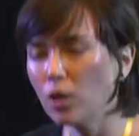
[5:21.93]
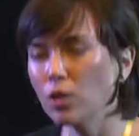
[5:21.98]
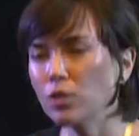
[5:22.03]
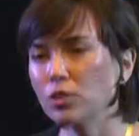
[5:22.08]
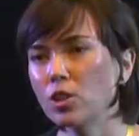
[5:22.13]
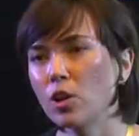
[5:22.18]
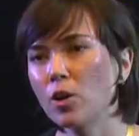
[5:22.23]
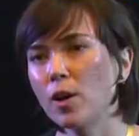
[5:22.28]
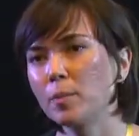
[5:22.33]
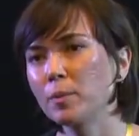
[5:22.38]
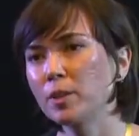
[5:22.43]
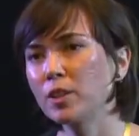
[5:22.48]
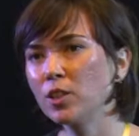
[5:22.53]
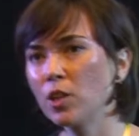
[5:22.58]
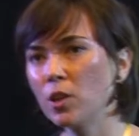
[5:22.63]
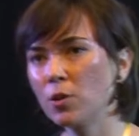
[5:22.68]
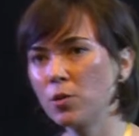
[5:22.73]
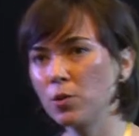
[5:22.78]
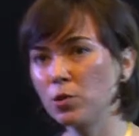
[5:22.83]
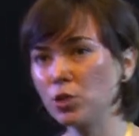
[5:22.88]
So I'm going to
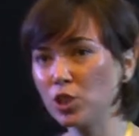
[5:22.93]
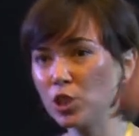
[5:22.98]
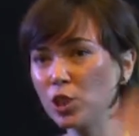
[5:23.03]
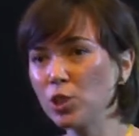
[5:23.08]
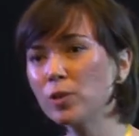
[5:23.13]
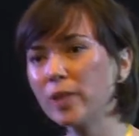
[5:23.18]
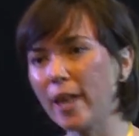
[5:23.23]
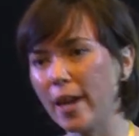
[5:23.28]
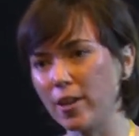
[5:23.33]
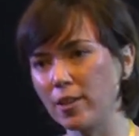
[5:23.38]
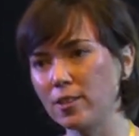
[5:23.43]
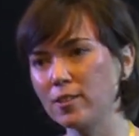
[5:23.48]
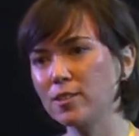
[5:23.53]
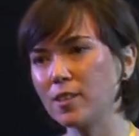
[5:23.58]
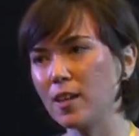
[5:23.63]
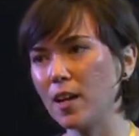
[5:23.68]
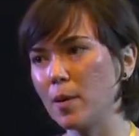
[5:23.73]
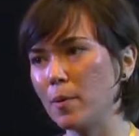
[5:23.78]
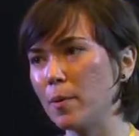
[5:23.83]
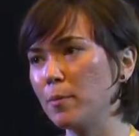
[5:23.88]
go through two layers.
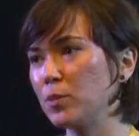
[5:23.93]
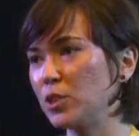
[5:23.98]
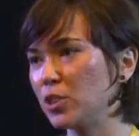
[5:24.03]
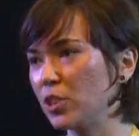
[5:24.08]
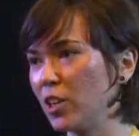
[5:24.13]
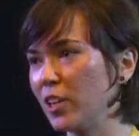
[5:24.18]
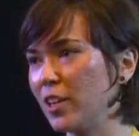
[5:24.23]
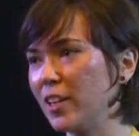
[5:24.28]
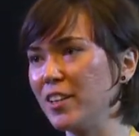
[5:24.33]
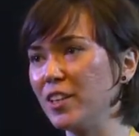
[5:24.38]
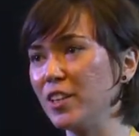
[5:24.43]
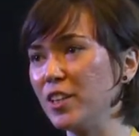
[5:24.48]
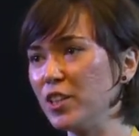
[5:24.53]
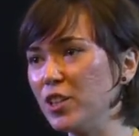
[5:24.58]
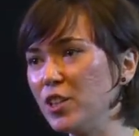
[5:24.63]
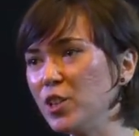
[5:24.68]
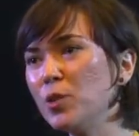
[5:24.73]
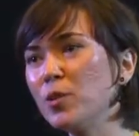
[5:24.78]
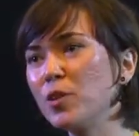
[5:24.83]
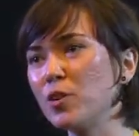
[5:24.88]
I'm sure in the
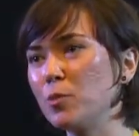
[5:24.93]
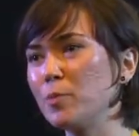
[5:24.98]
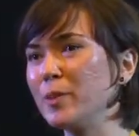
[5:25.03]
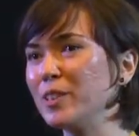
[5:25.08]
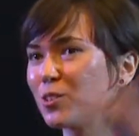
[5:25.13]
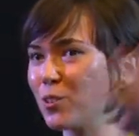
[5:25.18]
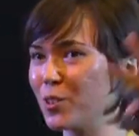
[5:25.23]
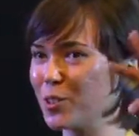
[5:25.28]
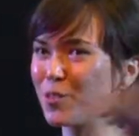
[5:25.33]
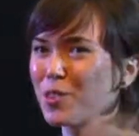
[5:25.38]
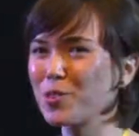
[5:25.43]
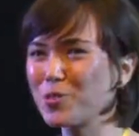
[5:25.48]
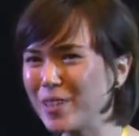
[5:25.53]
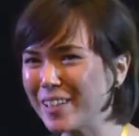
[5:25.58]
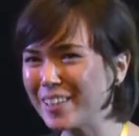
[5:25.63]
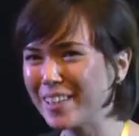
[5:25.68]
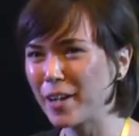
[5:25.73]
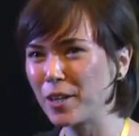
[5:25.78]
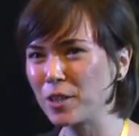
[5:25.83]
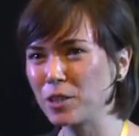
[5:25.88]
EU there would be sort of
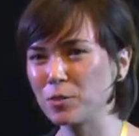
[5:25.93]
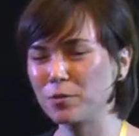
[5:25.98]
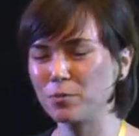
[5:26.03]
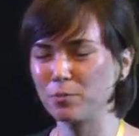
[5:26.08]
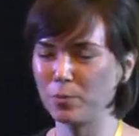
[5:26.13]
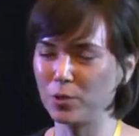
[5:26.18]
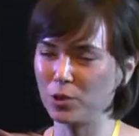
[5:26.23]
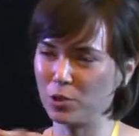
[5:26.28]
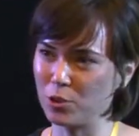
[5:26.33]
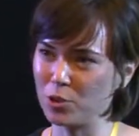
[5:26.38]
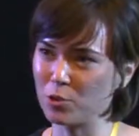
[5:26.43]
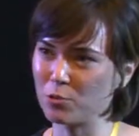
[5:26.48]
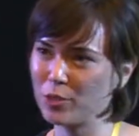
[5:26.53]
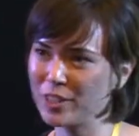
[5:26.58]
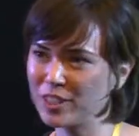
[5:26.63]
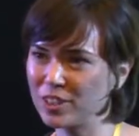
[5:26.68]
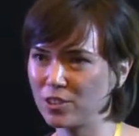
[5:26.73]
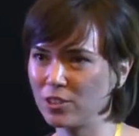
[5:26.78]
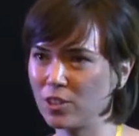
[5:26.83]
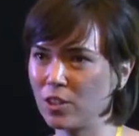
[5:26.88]
three layers due to
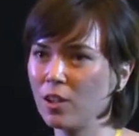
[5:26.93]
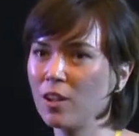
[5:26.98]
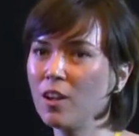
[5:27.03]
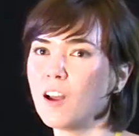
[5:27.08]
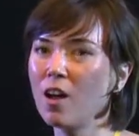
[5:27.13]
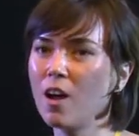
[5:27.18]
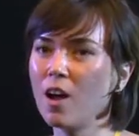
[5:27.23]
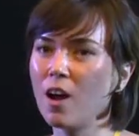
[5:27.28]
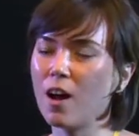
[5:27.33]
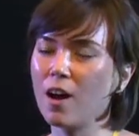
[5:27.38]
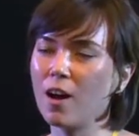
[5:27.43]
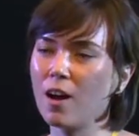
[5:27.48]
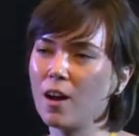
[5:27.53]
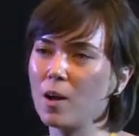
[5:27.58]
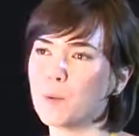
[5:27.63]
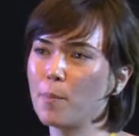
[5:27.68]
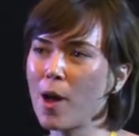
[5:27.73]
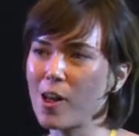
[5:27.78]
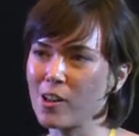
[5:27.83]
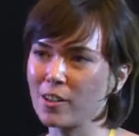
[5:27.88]
regional
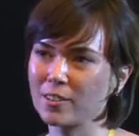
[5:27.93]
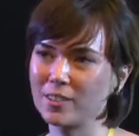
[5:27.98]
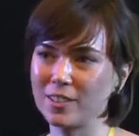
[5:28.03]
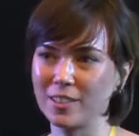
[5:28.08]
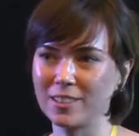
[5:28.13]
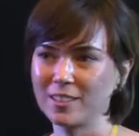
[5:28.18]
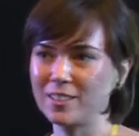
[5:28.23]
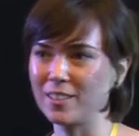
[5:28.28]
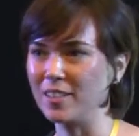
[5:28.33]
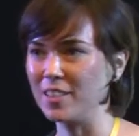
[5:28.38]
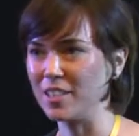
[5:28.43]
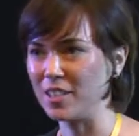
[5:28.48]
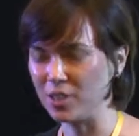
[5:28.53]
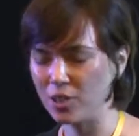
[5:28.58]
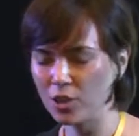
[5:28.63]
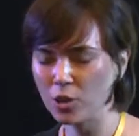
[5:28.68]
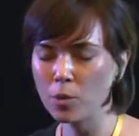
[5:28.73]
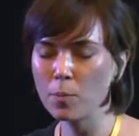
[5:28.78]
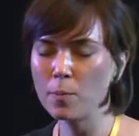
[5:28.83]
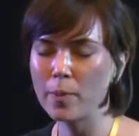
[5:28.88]
politics in the
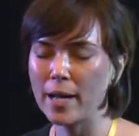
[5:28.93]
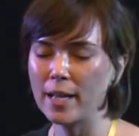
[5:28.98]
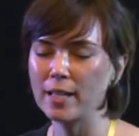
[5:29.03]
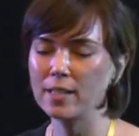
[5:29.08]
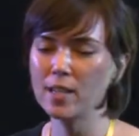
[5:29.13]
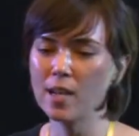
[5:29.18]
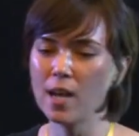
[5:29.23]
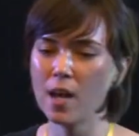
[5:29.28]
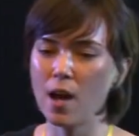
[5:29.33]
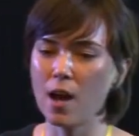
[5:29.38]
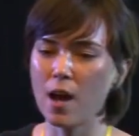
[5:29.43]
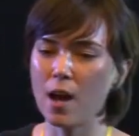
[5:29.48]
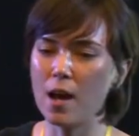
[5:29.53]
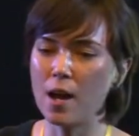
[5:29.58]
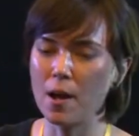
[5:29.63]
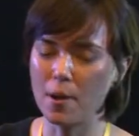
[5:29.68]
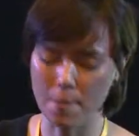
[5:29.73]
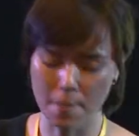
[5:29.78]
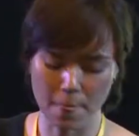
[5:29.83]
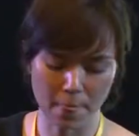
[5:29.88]
EU, but
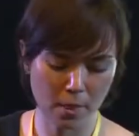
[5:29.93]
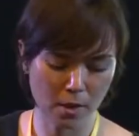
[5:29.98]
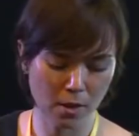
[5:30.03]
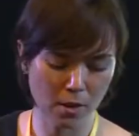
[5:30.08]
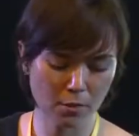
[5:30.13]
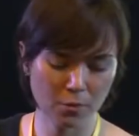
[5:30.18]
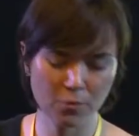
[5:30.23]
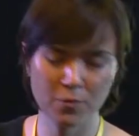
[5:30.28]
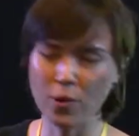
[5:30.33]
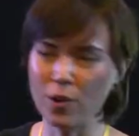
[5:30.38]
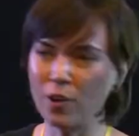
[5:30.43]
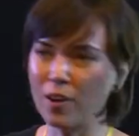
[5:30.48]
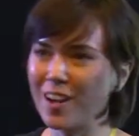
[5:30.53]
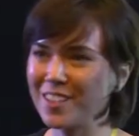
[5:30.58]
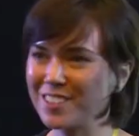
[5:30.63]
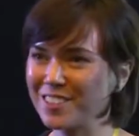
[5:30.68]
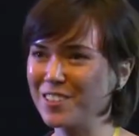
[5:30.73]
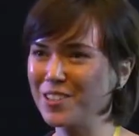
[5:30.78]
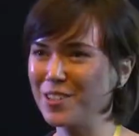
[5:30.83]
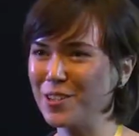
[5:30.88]
for
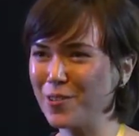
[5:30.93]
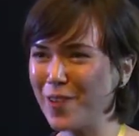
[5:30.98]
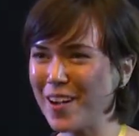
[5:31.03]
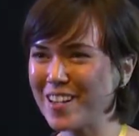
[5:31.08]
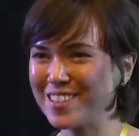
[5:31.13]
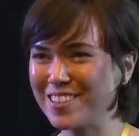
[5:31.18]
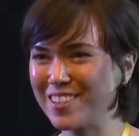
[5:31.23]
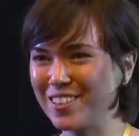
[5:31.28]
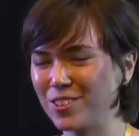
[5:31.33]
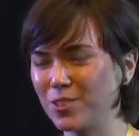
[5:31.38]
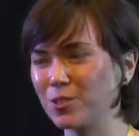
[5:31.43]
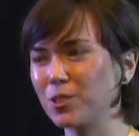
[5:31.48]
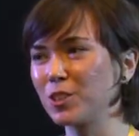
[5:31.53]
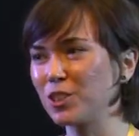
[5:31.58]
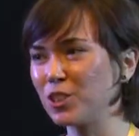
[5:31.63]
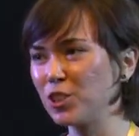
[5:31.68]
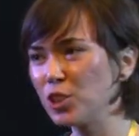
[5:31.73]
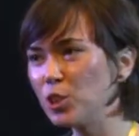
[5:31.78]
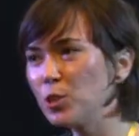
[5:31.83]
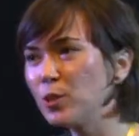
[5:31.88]
us in the US, there's sort
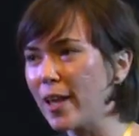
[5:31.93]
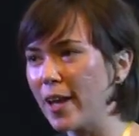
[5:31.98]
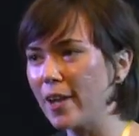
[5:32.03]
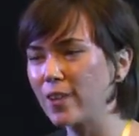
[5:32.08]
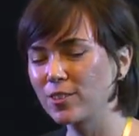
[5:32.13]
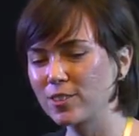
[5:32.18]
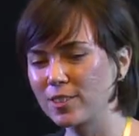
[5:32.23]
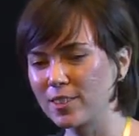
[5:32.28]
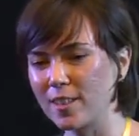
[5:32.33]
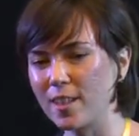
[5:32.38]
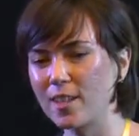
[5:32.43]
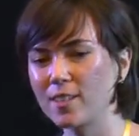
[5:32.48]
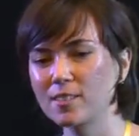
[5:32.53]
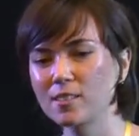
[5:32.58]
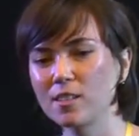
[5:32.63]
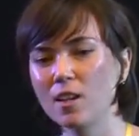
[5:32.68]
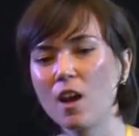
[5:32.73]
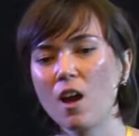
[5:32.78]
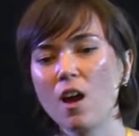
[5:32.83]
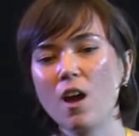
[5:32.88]
of two layers to this.